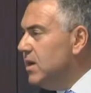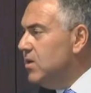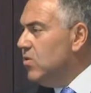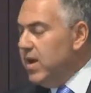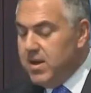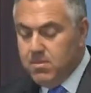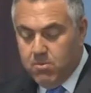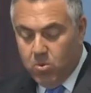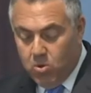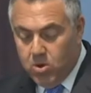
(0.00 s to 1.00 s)
into a
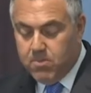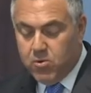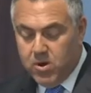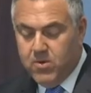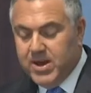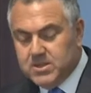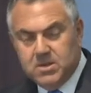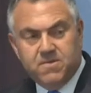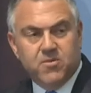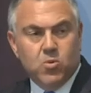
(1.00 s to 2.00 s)
more
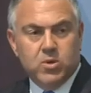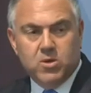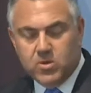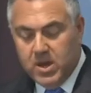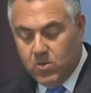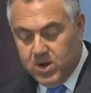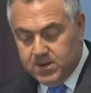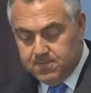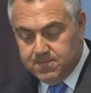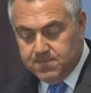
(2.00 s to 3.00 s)
proactive, forward looking one.